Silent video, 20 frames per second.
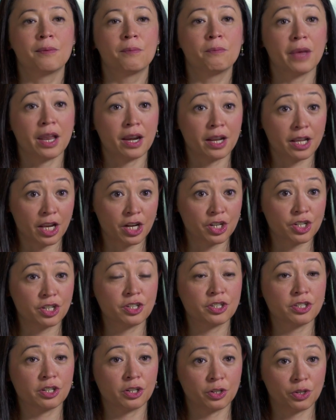
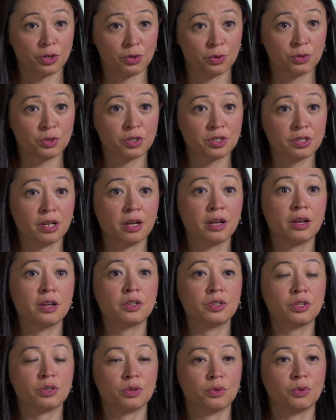Medications are used
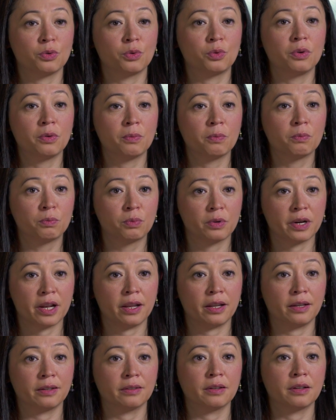to
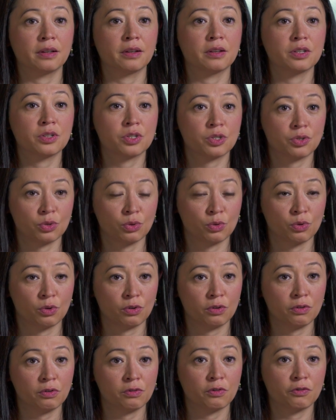bring
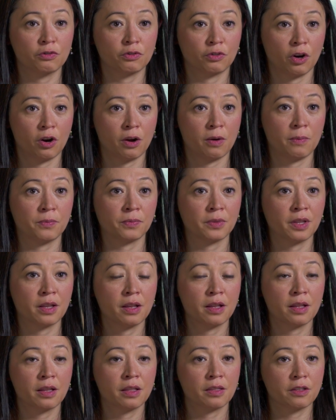stool from
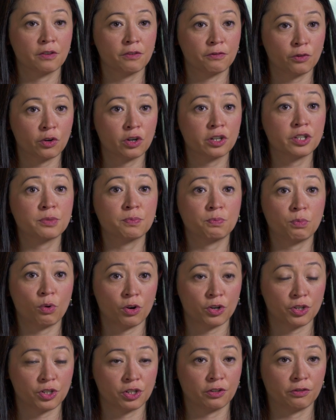the first
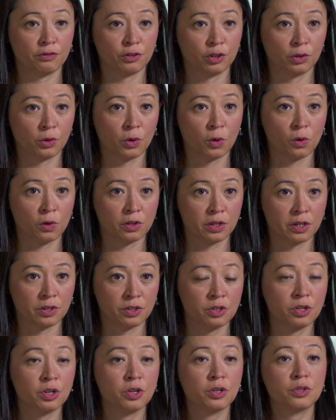portion of your
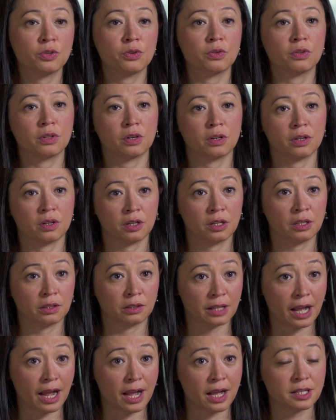colon to the
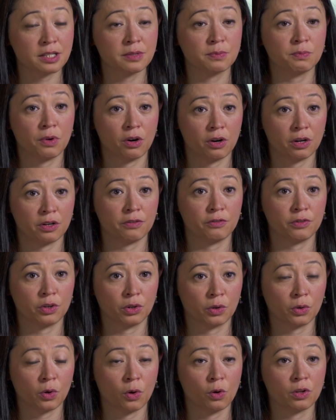last part of
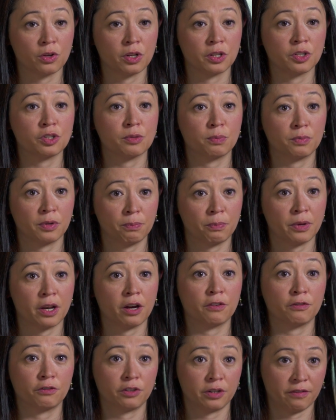your colon to
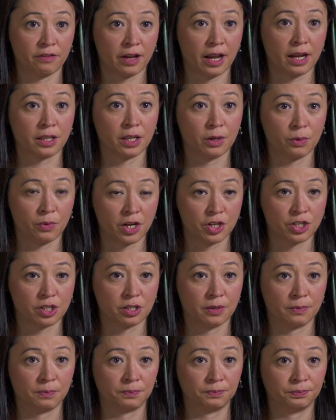prepare for
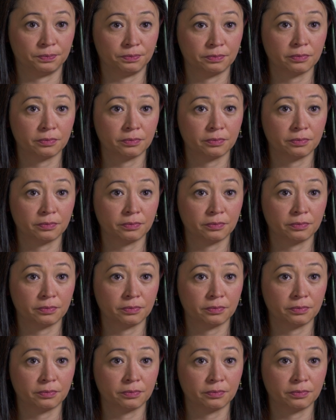evacuation.